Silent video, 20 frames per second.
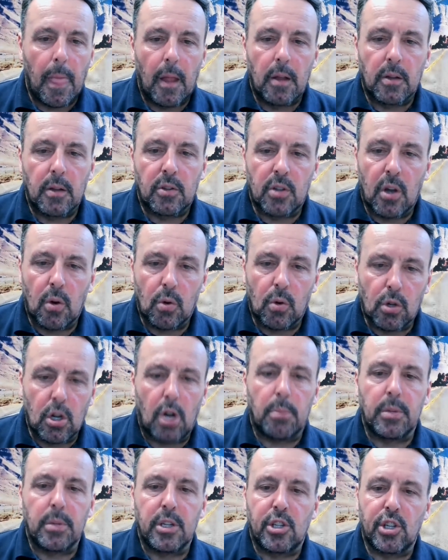so
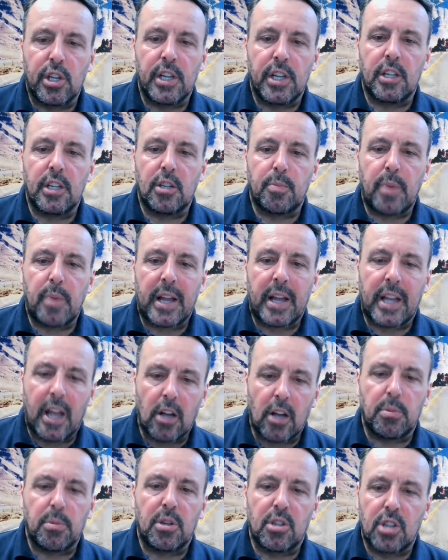got my jeans back out,
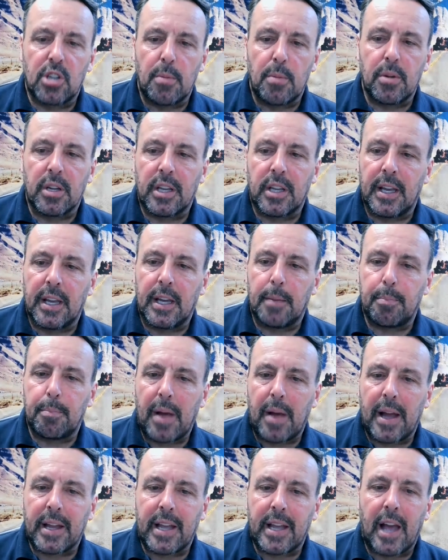got my summer gear
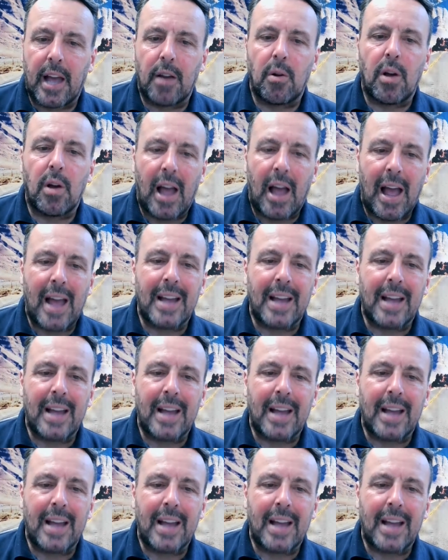back out.